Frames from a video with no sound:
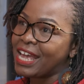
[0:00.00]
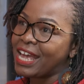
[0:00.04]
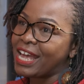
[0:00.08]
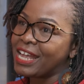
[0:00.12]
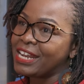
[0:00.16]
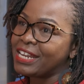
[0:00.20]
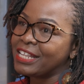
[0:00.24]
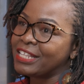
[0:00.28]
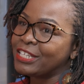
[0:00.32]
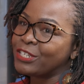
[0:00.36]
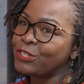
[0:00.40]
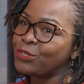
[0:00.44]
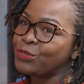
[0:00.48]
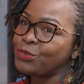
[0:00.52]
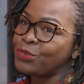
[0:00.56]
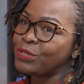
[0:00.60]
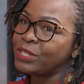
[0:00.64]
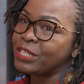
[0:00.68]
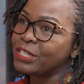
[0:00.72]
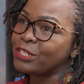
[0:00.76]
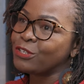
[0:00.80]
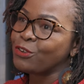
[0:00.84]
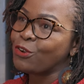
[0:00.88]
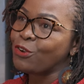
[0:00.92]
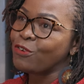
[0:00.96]
And it's through
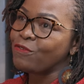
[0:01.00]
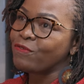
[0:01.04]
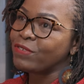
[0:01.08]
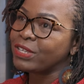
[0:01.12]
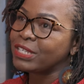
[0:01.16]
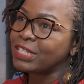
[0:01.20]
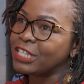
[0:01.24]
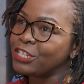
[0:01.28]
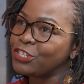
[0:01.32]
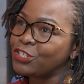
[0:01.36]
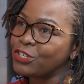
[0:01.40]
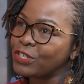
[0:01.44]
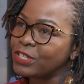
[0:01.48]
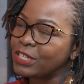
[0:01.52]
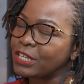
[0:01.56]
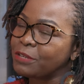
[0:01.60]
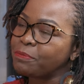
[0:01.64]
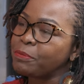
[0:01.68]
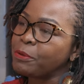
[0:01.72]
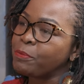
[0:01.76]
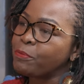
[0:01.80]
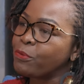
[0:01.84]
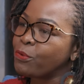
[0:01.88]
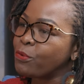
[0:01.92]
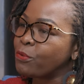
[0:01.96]
these conversations
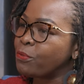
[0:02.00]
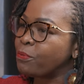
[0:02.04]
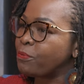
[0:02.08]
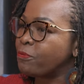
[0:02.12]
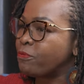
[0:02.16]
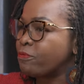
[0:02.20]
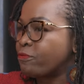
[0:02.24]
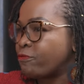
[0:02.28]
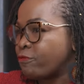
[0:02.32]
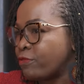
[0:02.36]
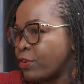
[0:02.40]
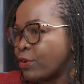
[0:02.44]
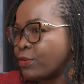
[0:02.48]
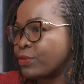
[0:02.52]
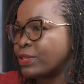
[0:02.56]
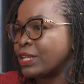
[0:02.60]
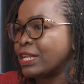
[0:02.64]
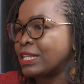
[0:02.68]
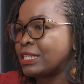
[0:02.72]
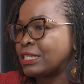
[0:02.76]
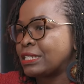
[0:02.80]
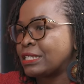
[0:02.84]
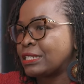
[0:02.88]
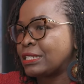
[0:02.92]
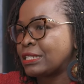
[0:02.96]
that people found
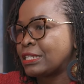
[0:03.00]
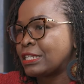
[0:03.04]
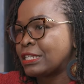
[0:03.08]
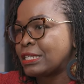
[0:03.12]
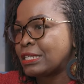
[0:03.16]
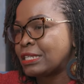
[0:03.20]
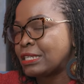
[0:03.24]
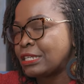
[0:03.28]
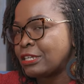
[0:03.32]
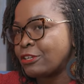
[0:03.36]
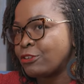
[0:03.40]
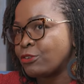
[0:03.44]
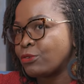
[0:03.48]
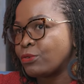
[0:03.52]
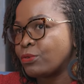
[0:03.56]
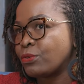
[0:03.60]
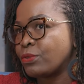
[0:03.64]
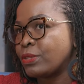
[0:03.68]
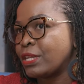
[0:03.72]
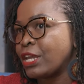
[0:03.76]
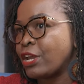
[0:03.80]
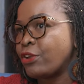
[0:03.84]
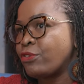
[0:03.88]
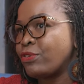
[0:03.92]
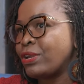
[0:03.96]
that, you
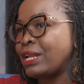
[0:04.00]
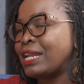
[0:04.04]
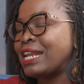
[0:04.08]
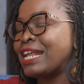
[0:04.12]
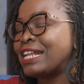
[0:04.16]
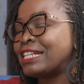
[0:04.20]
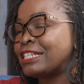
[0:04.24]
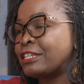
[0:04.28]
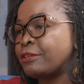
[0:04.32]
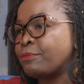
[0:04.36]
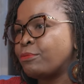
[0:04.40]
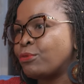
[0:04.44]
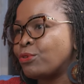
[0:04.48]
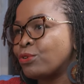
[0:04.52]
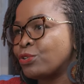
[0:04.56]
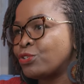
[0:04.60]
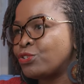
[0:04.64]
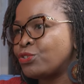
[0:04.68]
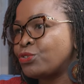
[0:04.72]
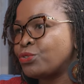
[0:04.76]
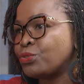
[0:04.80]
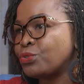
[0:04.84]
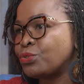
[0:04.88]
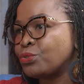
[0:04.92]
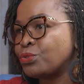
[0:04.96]
know, they are
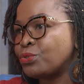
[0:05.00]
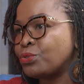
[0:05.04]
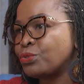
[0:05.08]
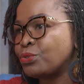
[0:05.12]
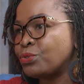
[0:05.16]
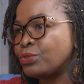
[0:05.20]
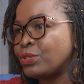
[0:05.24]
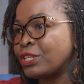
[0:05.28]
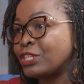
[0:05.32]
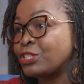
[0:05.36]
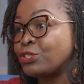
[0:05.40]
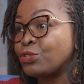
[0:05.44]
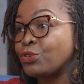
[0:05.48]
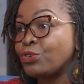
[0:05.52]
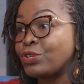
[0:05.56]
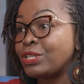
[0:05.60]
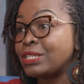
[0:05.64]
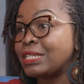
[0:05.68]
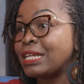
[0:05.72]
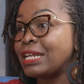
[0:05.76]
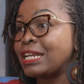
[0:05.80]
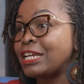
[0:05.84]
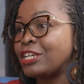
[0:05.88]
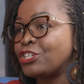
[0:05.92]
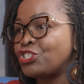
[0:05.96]
relatable to the
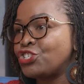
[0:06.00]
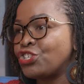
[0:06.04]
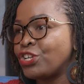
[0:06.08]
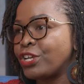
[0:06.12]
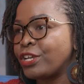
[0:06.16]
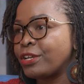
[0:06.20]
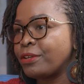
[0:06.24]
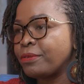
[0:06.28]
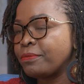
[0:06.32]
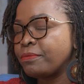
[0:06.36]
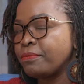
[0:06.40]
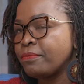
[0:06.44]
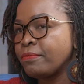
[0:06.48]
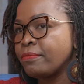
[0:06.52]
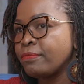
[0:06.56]
stories that I share.